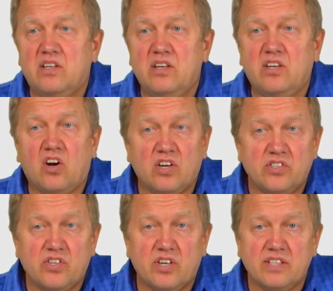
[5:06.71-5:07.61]

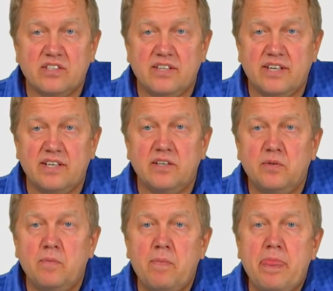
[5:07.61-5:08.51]
constructs there.
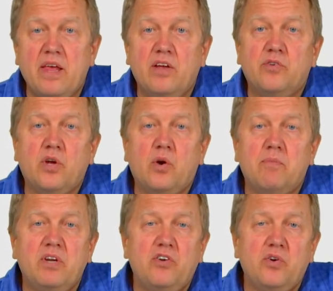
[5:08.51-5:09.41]
So I'm
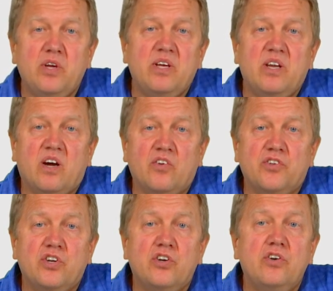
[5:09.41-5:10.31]
going to show you an
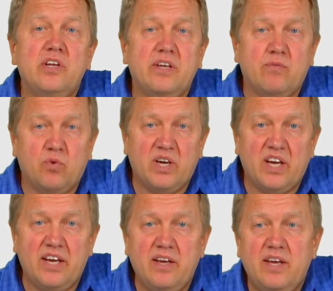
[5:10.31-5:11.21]
alternative
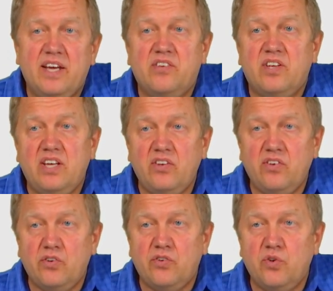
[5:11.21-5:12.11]
way. It's the
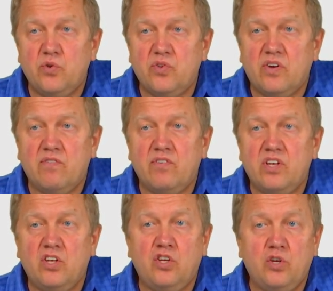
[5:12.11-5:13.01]
easiest use of
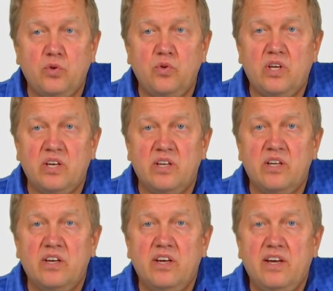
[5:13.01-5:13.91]
union,
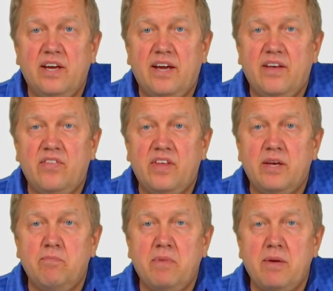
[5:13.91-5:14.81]
and
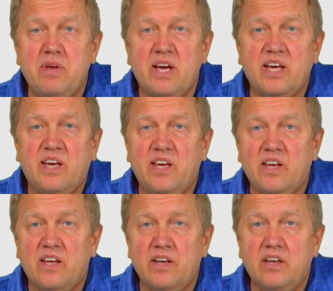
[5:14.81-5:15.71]
then maybe I
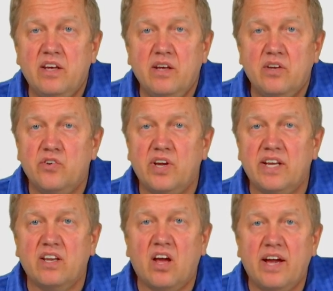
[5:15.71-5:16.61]
can
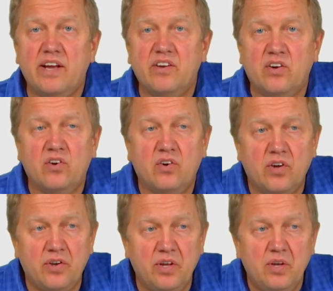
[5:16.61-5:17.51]
shed light
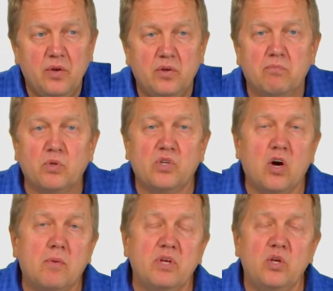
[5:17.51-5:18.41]
on most
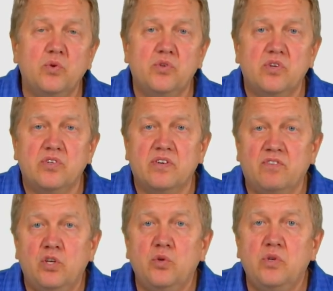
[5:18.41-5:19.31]
common uses of
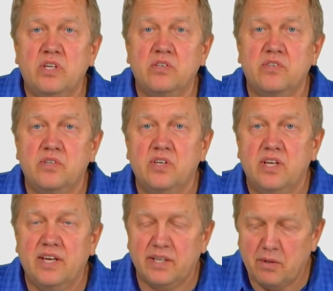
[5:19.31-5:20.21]
unions
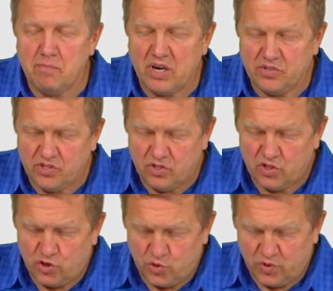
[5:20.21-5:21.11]
in comparison to
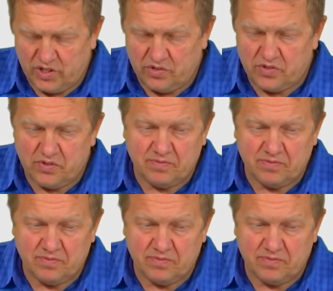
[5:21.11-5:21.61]
joins.